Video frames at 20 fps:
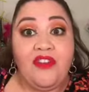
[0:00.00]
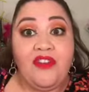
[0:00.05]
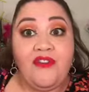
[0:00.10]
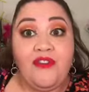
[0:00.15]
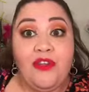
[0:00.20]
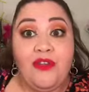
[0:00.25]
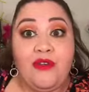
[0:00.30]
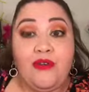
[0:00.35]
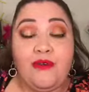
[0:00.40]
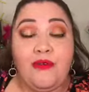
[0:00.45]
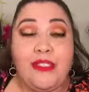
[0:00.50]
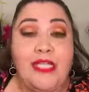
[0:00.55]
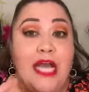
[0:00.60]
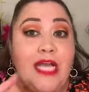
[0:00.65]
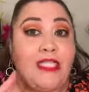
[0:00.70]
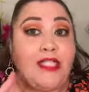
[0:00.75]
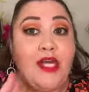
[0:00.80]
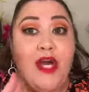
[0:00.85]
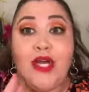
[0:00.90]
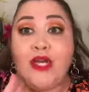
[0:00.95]
reviews,
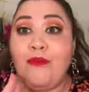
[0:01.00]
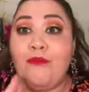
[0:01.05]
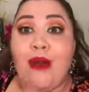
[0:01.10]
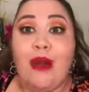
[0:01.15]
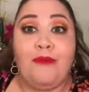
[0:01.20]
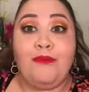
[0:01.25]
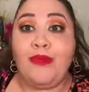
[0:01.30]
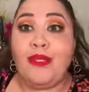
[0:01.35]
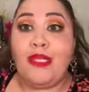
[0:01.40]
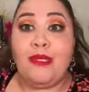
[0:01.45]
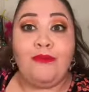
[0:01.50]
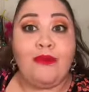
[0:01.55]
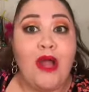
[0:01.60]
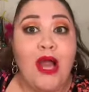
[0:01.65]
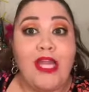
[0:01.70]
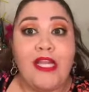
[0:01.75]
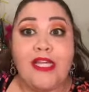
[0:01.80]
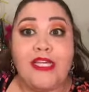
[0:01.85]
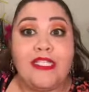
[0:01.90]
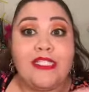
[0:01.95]
I talk about beauty
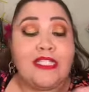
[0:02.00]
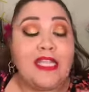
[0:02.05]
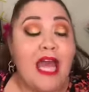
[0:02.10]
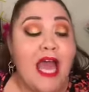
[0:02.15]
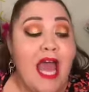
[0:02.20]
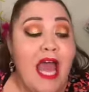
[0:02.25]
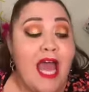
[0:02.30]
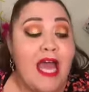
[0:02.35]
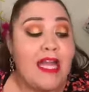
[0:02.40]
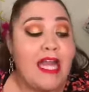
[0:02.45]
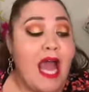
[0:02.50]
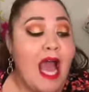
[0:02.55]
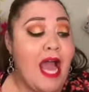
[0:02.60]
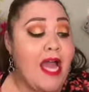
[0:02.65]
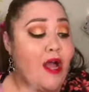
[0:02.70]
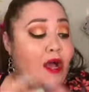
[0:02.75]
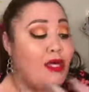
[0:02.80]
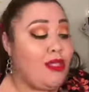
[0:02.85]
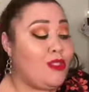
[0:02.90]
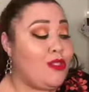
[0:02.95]
products, and
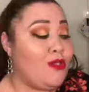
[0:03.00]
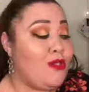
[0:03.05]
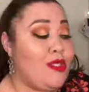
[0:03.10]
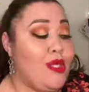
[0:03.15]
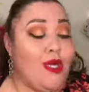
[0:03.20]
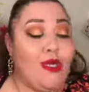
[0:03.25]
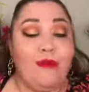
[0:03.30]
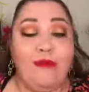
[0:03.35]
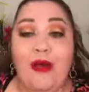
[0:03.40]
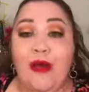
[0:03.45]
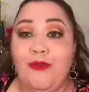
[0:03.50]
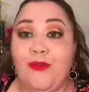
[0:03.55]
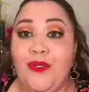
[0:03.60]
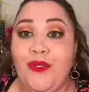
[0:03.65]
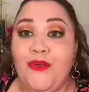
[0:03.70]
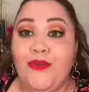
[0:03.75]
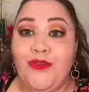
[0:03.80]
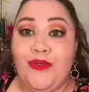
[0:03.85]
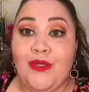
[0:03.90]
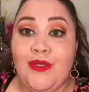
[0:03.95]
I also talk about
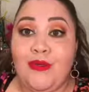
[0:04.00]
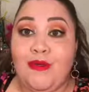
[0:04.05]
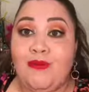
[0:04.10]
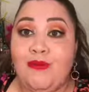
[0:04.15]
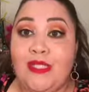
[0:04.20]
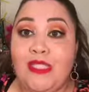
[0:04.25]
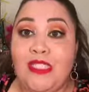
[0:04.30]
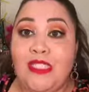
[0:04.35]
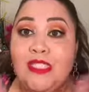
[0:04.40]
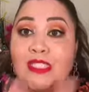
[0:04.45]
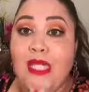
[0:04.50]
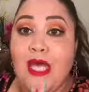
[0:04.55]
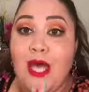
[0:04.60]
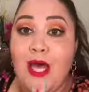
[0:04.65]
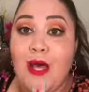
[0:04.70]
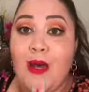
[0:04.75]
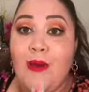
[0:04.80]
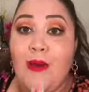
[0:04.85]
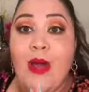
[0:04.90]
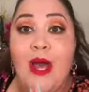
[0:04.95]
perfumes.
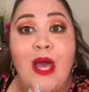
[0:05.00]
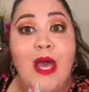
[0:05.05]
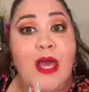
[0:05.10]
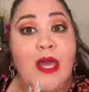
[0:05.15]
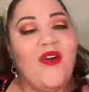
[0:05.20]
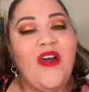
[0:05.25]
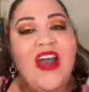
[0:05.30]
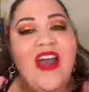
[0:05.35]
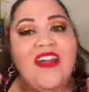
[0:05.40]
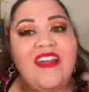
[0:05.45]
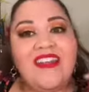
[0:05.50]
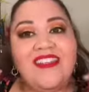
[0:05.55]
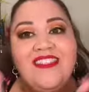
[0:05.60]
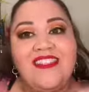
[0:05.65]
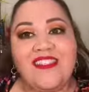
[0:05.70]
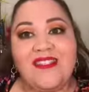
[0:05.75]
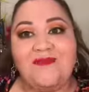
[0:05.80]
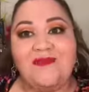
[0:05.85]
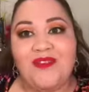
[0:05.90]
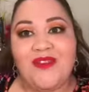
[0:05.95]
So go ahead and
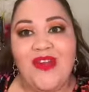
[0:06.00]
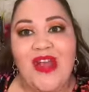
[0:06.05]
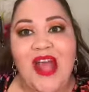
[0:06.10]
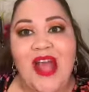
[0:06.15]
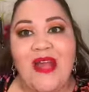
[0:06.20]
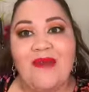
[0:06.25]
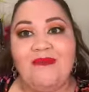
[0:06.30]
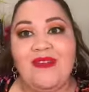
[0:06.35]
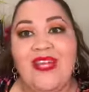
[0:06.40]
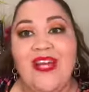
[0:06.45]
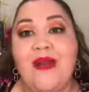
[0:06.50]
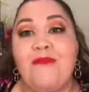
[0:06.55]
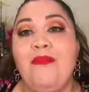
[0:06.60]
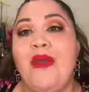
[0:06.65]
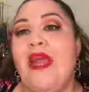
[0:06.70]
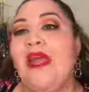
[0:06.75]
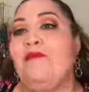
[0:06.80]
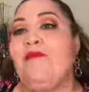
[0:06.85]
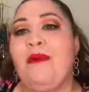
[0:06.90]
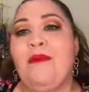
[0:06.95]
subscribe, become
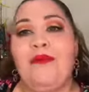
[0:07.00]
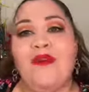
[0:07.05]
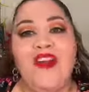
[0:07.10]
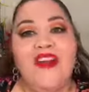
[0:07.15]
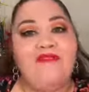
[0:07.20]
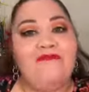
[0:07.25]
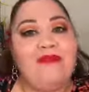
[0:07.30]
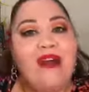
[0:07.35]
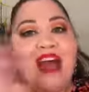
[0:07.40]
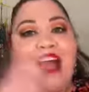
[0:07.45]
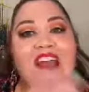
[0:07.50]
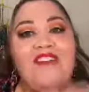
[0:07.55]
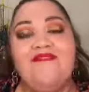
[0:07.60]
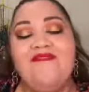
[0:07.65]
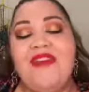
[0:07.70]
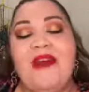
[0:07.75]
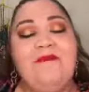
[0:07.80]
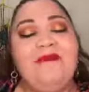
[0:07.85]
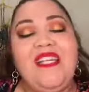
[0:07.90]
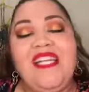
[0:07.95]
a member of my
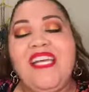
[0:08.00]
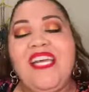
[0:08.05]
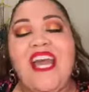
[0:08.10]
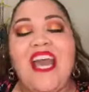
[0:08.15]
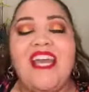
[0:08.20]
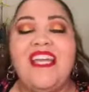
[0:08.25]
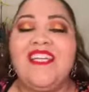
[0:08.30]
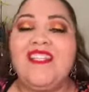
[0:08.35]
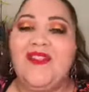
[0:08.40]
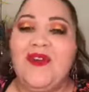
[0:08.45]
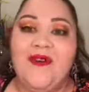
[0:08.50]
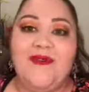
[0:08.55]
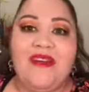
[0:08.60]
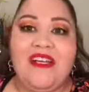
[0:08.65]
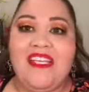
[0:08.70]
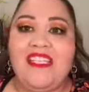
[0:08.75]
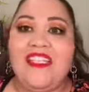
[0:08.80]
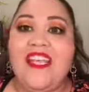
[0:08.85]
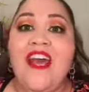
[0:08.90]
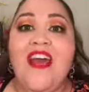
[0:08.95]
family, and as
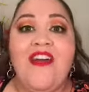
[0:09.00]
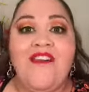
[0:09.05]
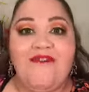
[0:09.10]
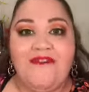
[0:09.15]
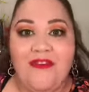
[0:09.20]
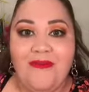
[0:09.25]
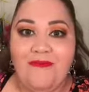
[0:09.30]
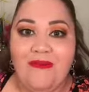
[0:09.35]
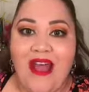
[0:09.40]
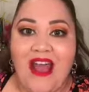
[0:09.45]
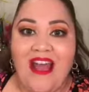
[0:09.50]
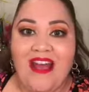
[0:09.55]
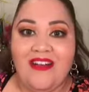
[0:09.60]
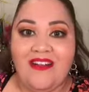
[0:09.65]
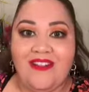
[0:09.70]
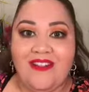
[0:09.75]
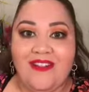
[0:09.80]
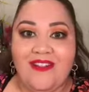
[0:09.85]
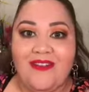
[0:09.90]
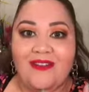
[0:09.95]
always, from my
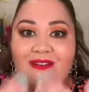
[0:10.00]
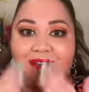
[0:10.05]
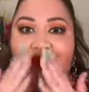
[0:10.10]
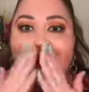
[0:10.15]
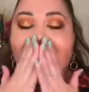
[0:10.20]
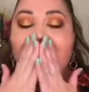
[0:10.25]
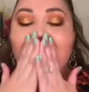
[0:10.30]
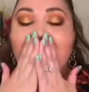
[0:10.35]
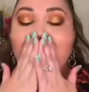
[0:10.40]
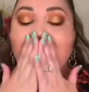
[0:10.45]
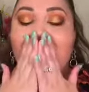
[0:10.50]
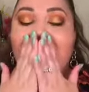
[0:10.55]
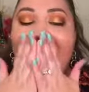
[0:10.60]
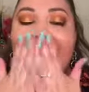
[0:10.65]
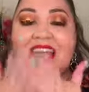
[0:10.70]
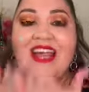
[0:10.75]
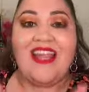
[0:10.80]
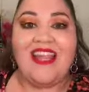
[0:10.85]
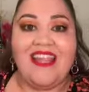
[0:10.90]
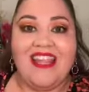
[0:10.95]
house to yours.
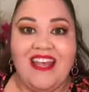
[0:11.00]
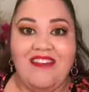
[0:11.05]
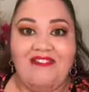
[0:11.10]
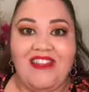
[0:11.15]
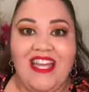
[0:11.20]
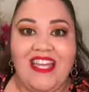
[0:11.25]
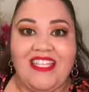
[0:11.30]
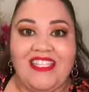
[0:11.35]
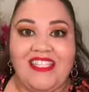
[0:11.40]
Love ya.